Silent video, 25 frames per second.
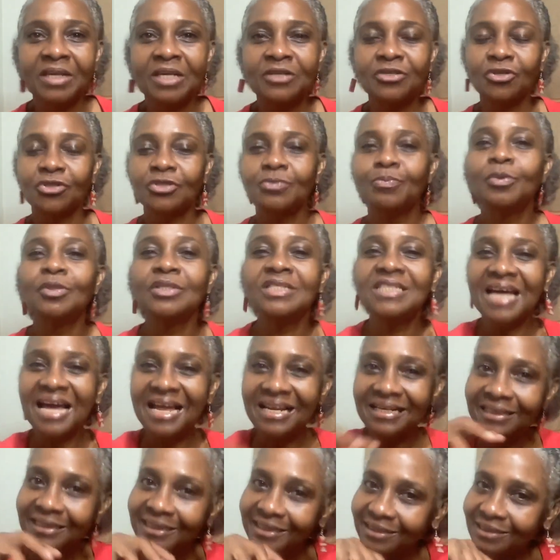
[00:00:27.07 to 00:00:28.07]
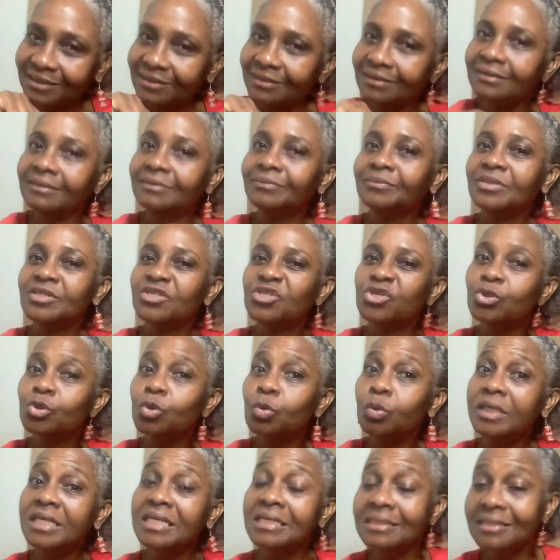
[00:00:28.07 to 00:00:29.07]
Just put a little
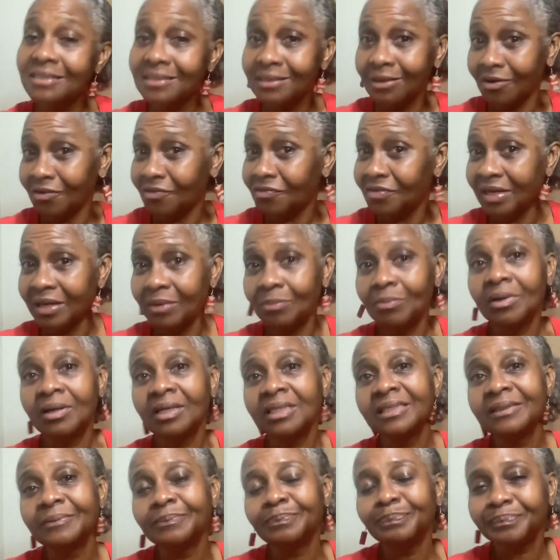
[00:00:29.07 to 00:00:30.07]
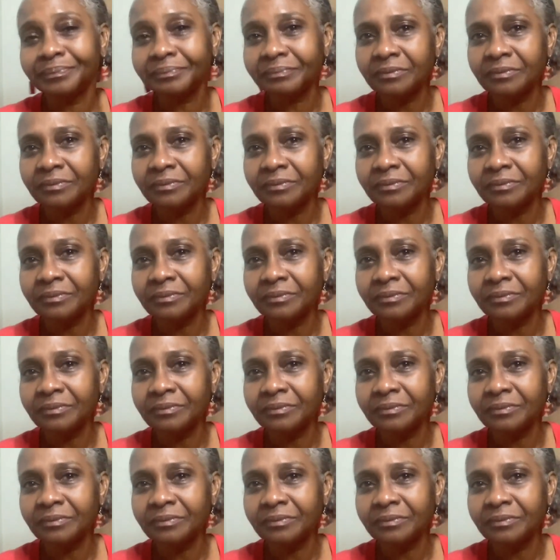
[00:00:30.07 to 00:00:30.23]
squeeze of lemon